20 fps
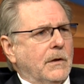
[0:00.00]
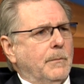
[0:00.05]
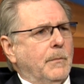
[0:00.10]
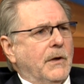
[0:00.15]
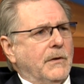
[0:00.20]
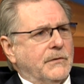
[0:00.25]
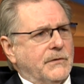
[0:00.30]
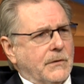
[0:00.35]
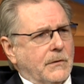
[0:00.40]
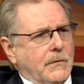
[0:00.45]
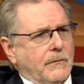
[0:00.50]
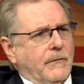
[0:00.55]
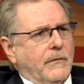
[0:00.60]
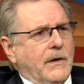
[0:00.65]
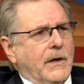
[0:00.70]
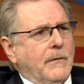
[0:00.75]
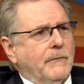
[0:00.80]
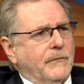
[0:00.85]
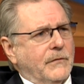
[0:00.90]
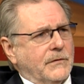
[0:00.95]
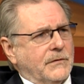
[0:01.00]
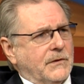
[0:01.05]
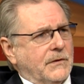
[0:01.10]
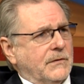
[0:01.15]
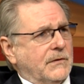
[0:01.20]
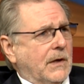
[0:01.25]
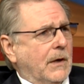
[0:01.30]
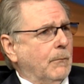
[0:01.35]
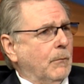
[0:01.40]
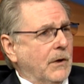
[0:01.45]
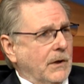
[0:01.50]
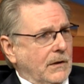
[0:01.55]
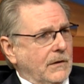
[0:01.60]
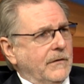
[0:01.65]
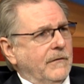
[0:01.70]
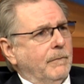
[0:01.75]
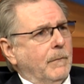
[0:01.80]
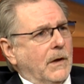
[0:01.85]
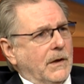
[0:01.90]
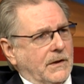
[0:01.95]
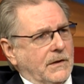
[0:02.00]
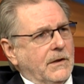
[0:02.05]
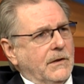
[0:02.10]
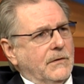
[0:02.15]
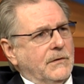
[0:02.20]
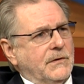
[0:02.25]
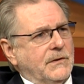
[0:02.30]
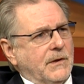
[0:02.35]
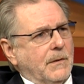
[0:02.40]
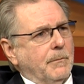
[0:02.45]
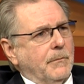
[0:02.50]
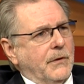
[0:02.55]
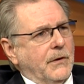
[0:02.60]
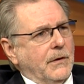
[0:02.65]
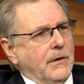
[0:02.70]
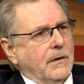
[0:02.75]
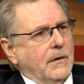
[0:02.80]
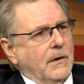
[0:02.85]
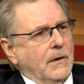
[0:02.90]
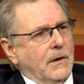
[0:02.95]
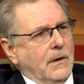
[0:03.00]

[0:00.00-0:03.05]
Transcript: been sort of an emphasis, I want to leave my kids something,